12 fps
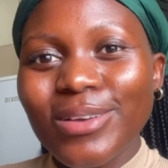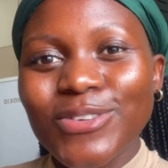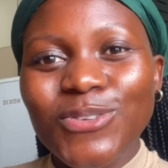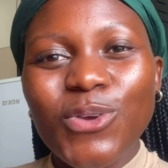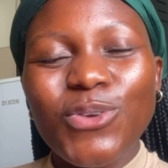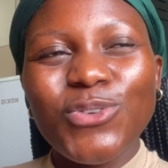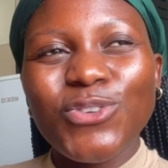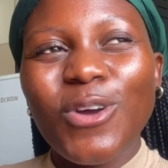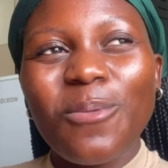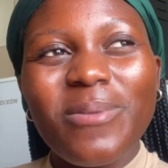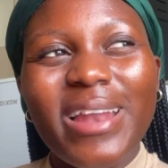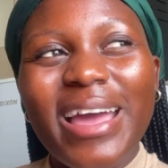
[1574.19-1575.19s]
So you
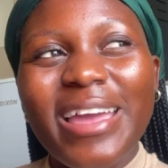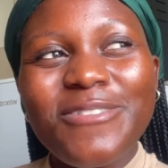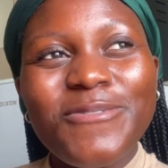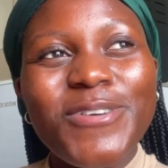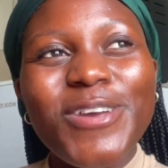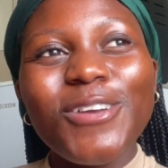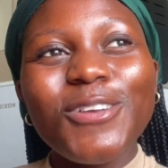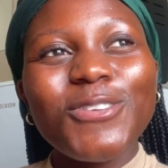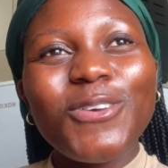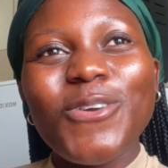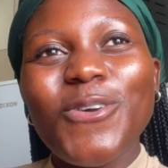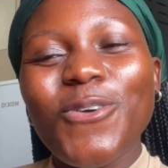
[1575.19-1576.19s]
chop life,
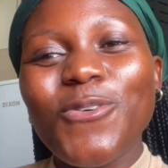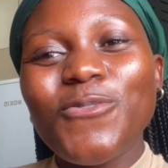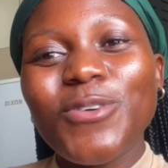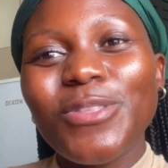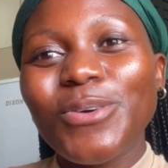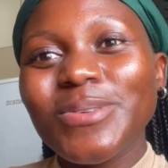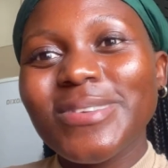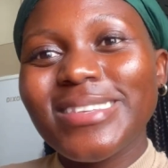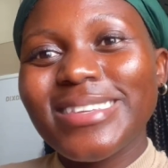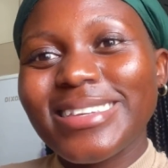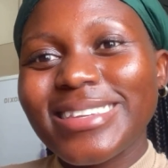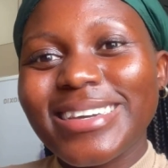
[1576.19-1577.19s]
so you go for those
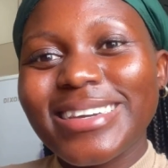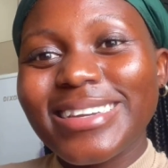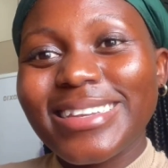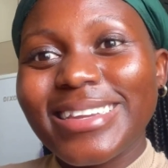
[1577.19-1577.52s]
dinner